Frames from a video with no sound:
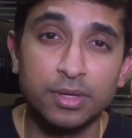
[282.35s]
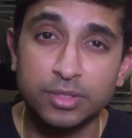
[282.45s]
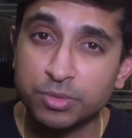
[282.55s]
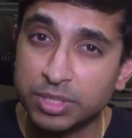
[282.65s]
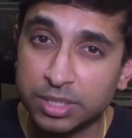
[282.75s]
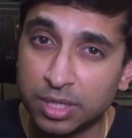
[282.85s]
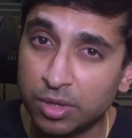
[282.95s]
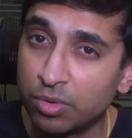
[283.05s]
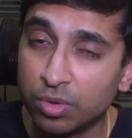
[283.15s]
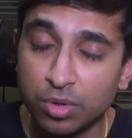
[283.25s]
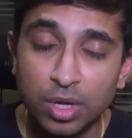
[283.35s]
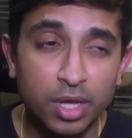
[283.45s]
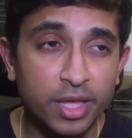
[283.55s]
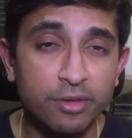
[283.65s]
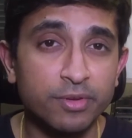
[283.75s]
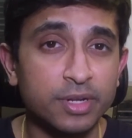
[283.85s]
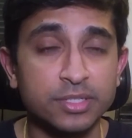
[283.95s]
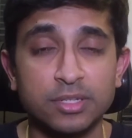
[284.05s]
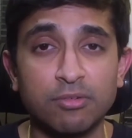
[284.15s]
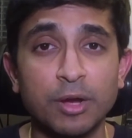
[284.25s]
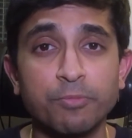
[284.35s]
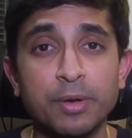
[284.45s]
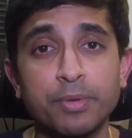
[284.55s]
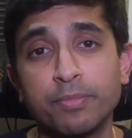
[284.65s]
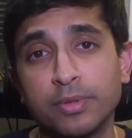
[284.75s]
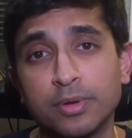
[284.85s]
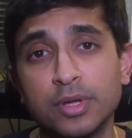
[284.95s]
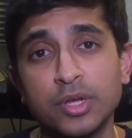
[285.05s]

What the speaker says: Twitter, or even Instagram, where people are